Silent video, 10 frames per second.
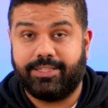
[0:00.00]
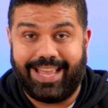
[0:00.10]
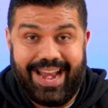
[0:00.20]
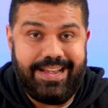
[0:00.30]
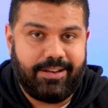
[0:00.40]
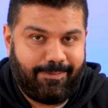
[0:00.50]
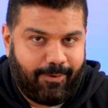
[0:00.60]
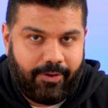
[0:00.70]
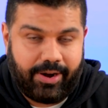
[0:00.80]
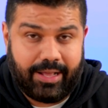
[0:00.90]
Kent
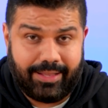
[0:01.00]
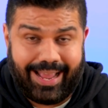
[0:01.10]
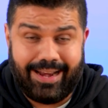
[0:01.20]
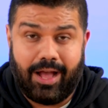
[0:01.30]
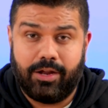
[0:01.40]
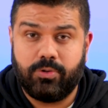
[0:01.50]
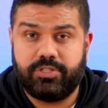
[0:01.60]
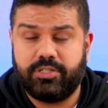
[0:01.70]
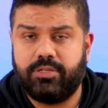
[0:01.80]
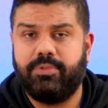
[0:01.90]
for an RO
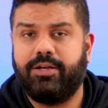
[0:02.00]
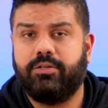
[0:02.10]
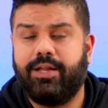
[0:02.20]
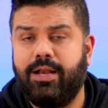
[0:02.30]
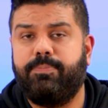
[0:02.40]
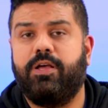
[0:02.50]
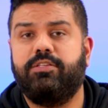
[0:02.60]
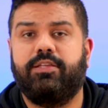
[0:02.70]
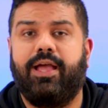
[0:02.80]
system that could help us,